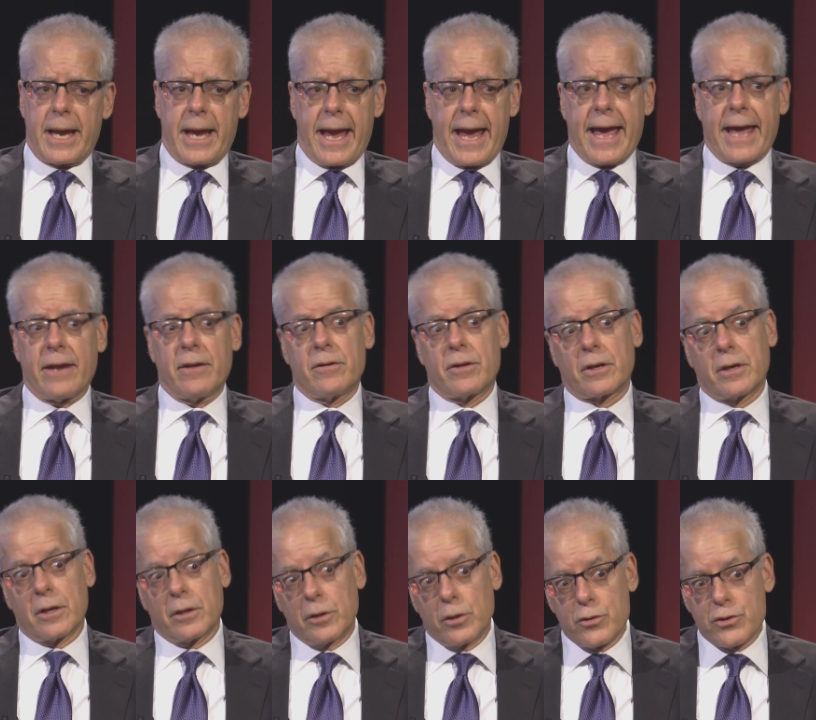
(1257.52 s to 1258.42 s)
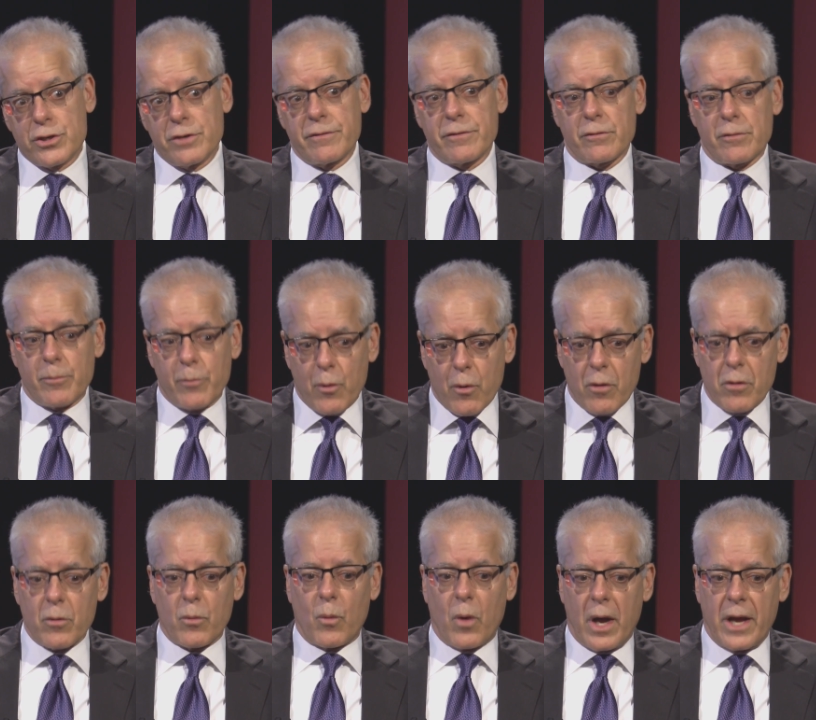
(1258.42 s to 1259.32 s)
And the conclusion of the
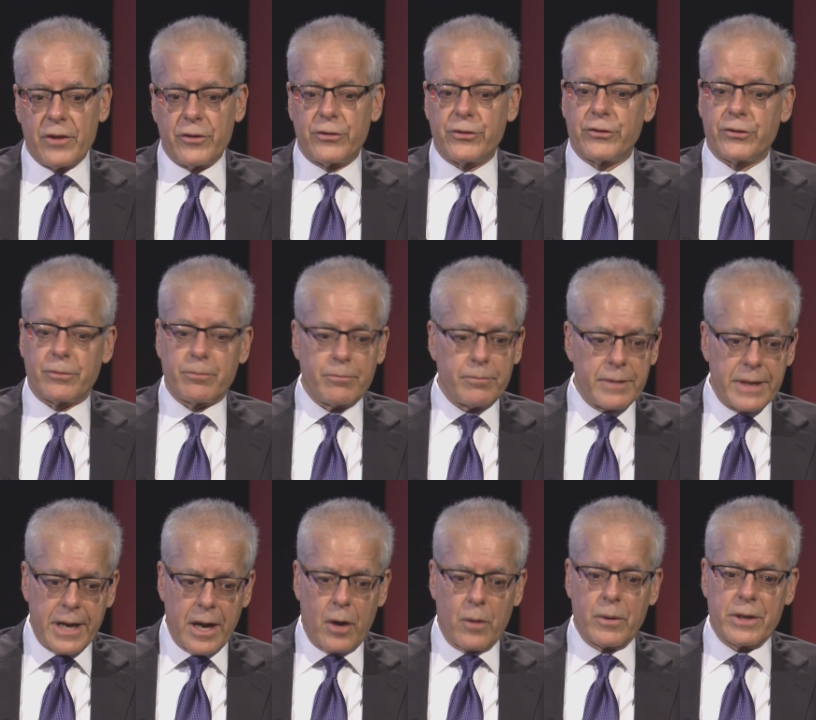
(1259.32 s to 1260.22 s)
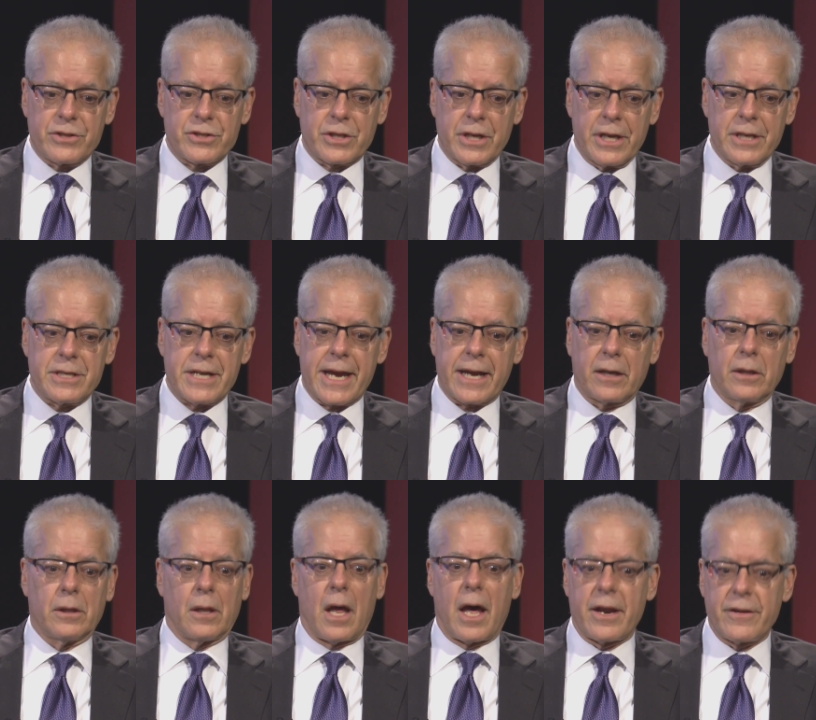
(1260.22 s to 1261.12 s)
report was you know, it's going to take a
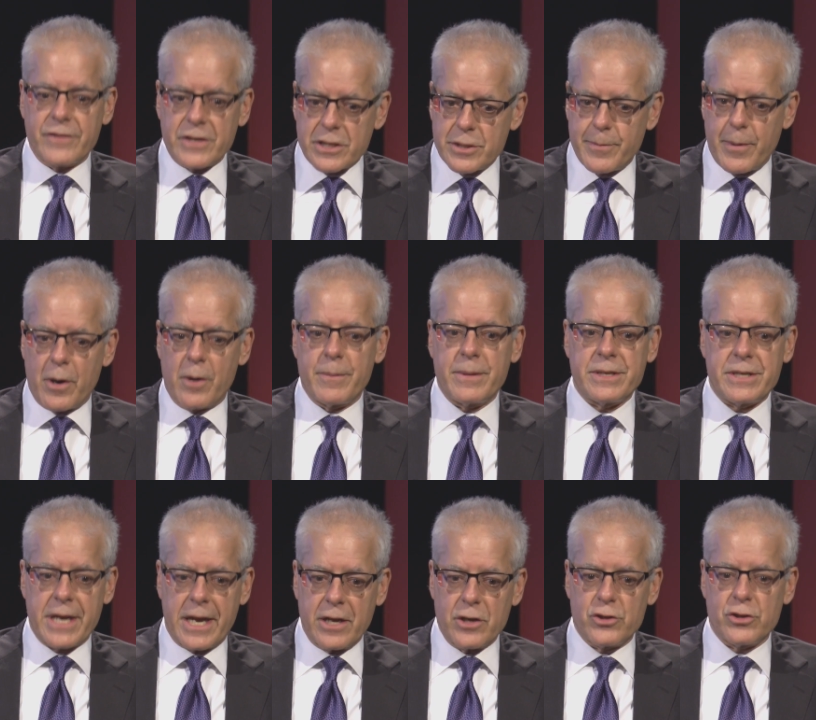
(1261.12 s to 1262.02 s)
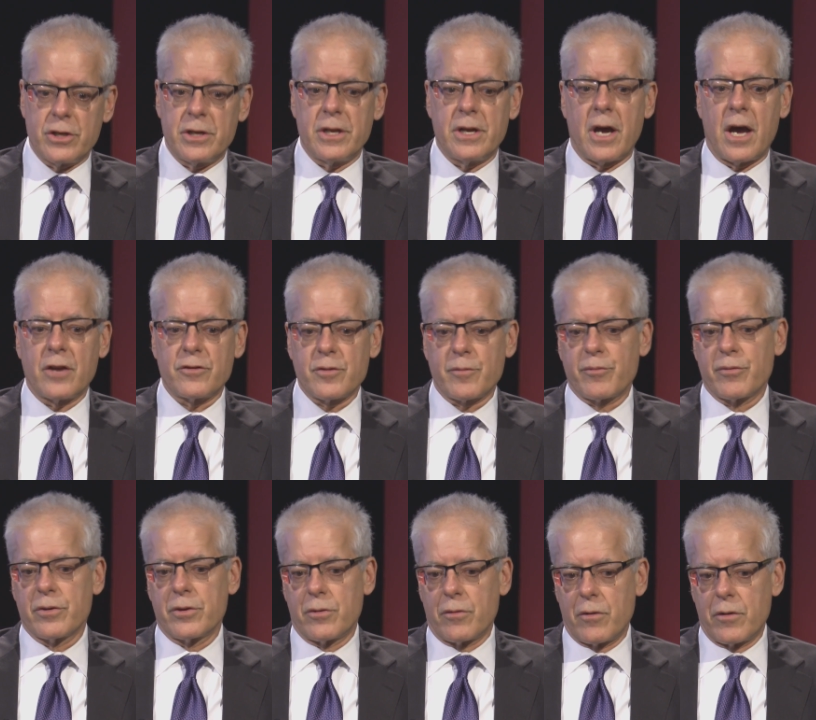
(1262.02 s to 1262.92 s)
lot of experimentation and
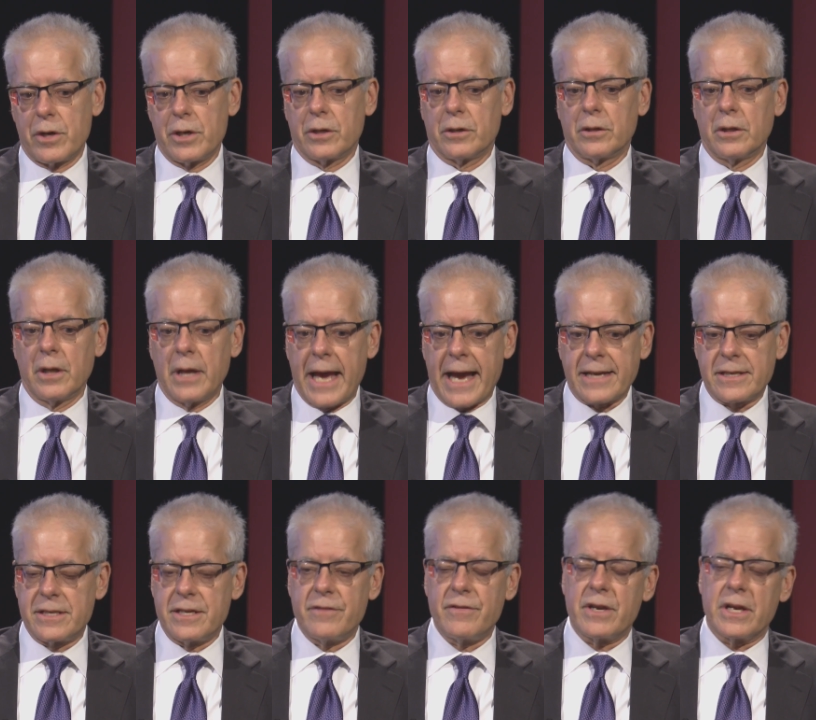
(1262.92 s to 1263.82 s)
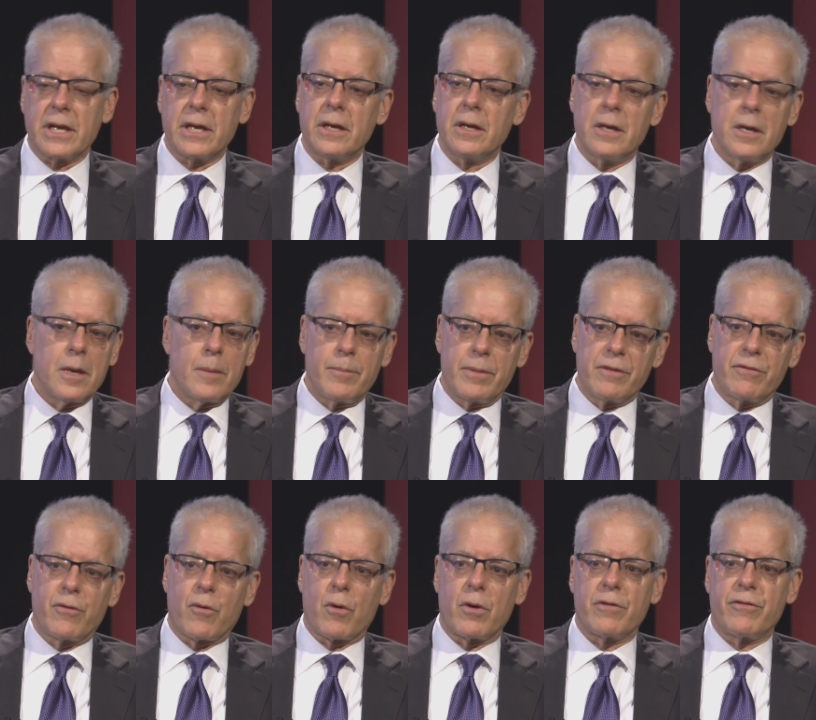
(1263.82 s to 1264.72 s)
entrepreneurial activity
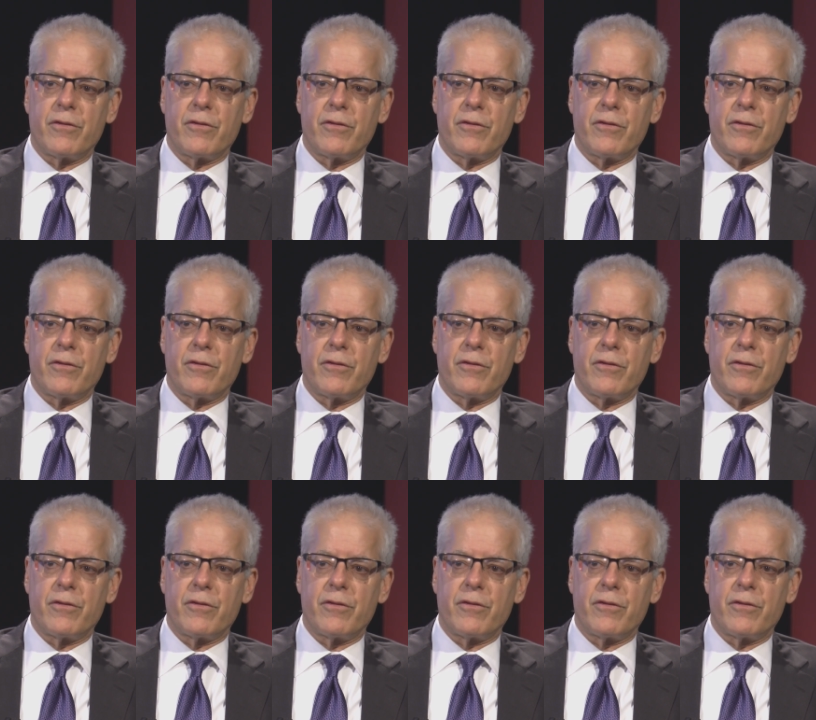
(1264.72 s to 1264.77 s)
before a